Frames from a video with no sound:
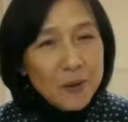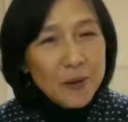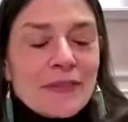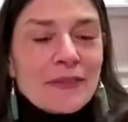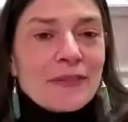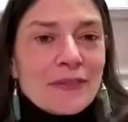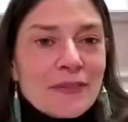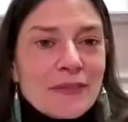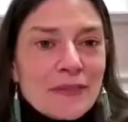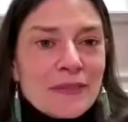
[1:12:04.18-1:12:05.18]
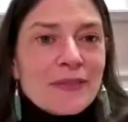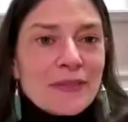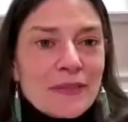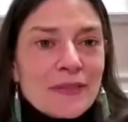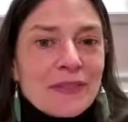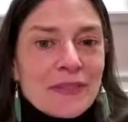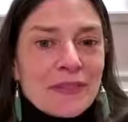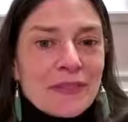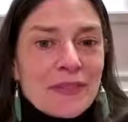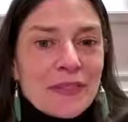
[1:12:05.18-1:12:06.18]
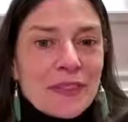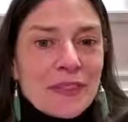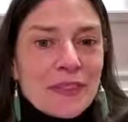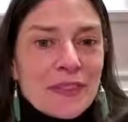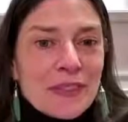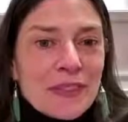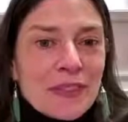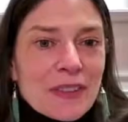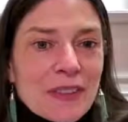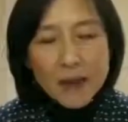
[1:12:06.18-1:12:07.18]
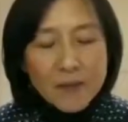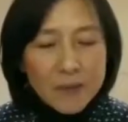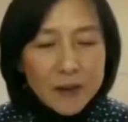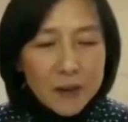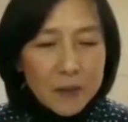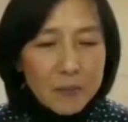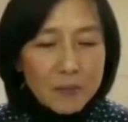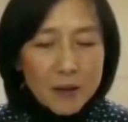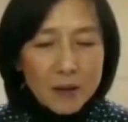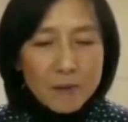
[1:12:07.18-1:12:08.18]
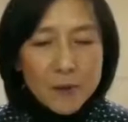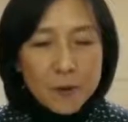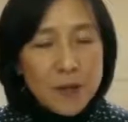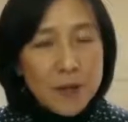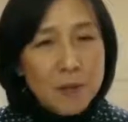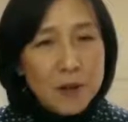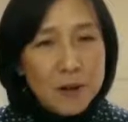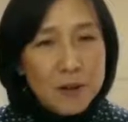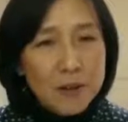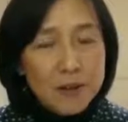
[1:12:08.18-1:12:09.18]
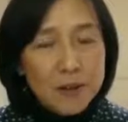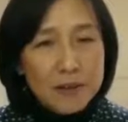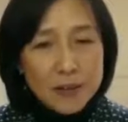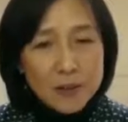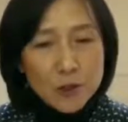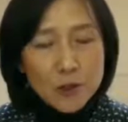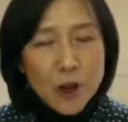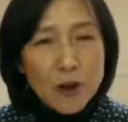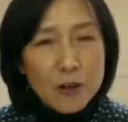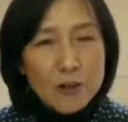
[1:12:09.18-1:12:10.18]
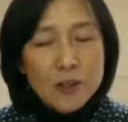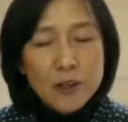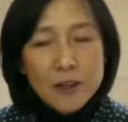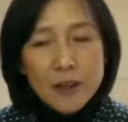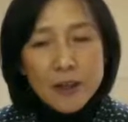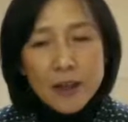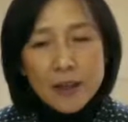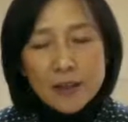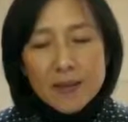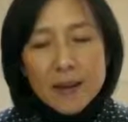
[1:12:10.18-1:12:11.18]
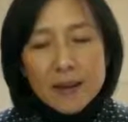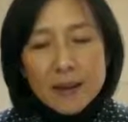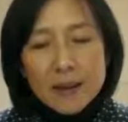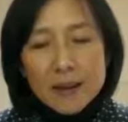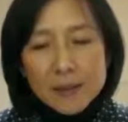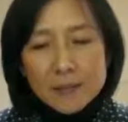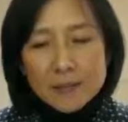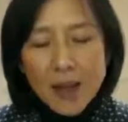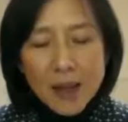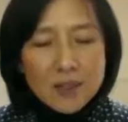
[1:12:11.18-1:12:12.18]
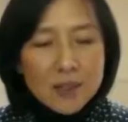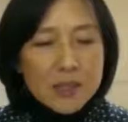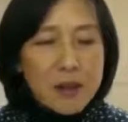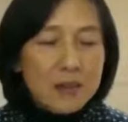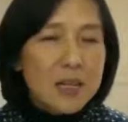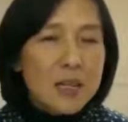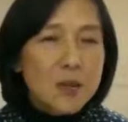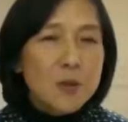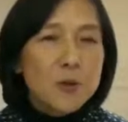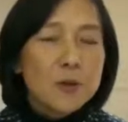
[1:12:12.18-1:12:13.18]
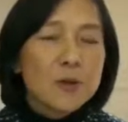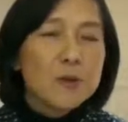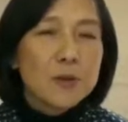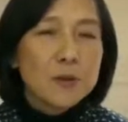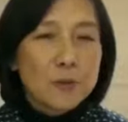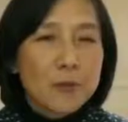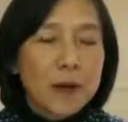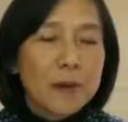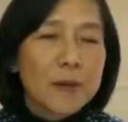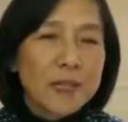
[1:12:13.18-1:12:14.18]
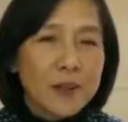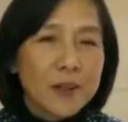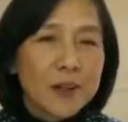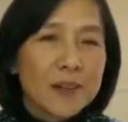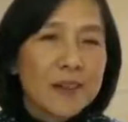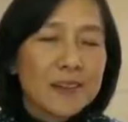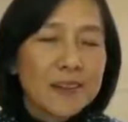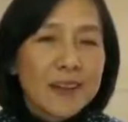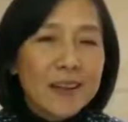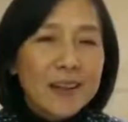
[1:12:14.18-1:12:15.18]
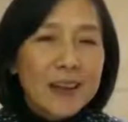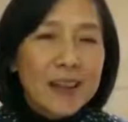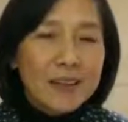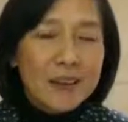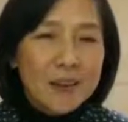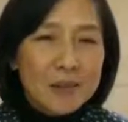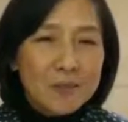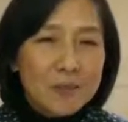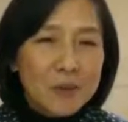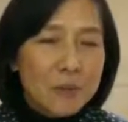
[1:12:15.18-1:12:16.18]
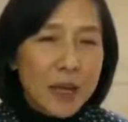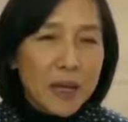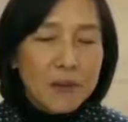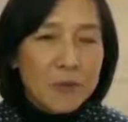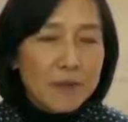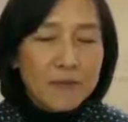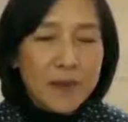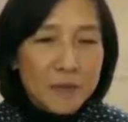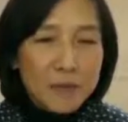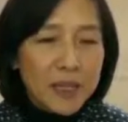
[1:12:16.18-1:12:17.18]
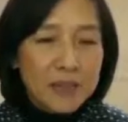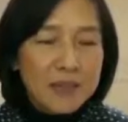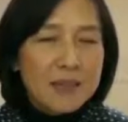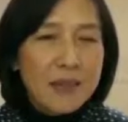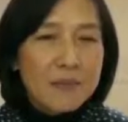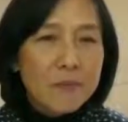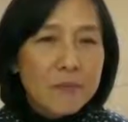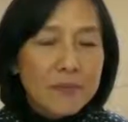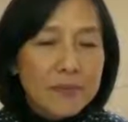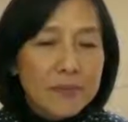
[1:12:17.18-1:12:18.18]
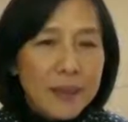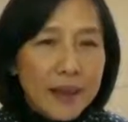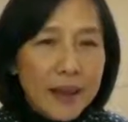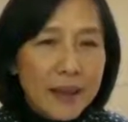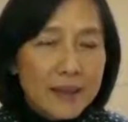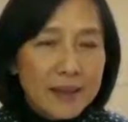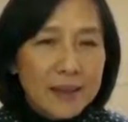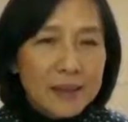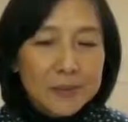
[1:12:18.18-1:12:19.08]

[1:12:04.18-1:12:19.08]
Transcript: Or what? Yeah, for Brookside Gardens, we have a full-time gardener in charge, and I just continue to work with her and to make refinements. And